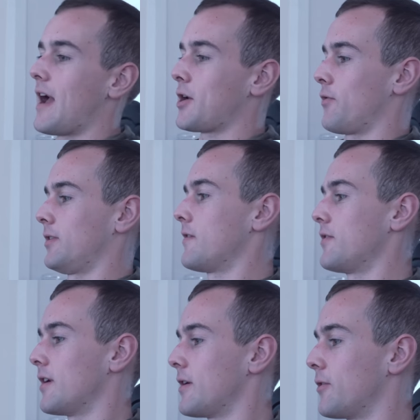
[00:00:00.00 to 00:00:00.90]
of Hacker
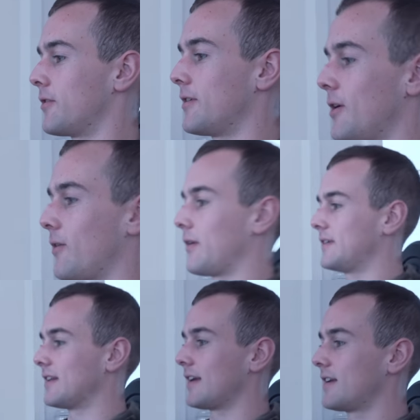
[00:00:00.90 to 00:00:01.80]
Olivia here, you know, I
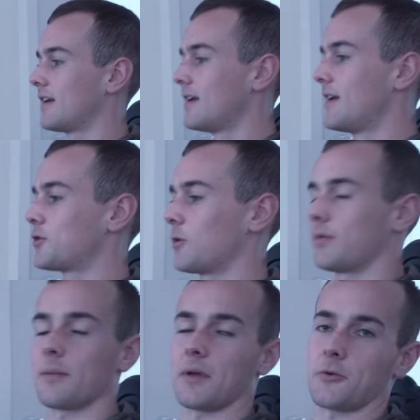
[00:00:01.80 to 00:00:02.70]
feel like she'll
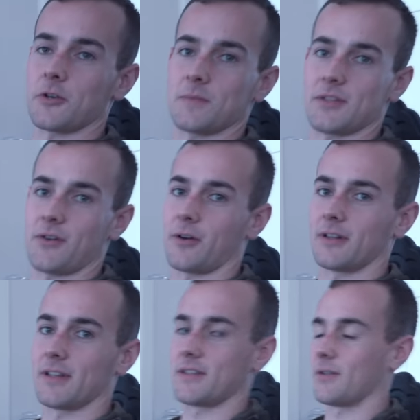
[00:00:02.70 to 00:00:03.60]
be on my Christmas
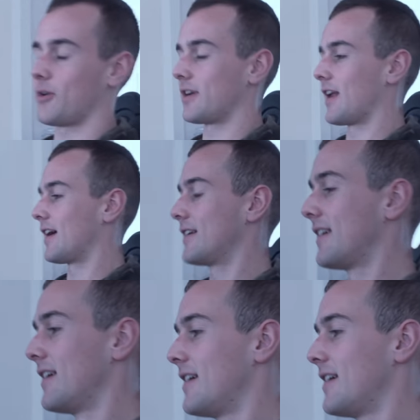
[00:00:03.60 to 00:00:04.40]
card list and whatnot.